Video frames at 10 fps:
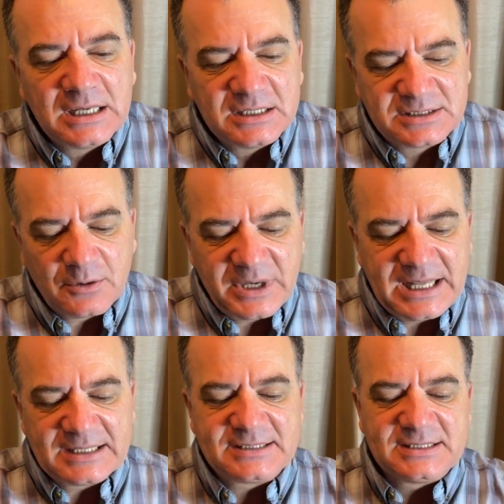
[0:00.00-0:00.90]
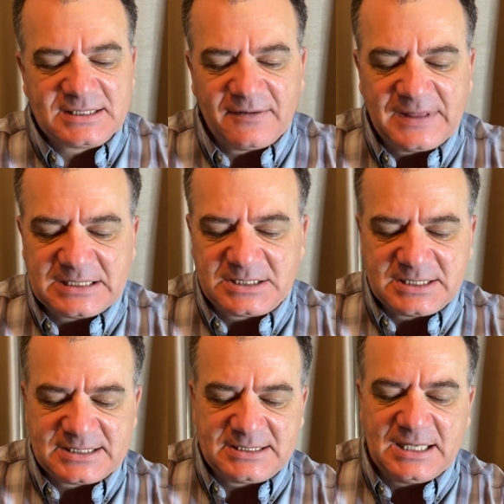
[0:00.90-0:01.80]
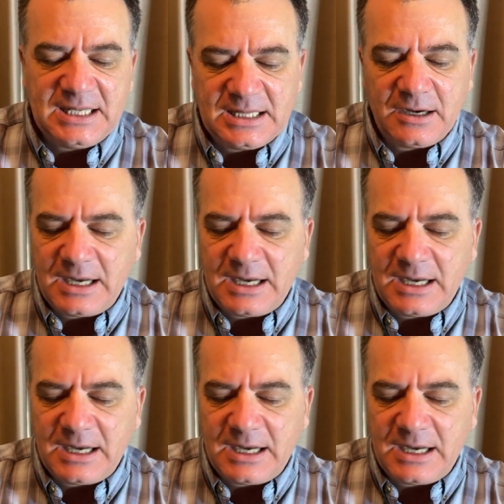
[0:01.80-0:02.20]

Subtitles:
So when he gets the stuff that's just sitting there,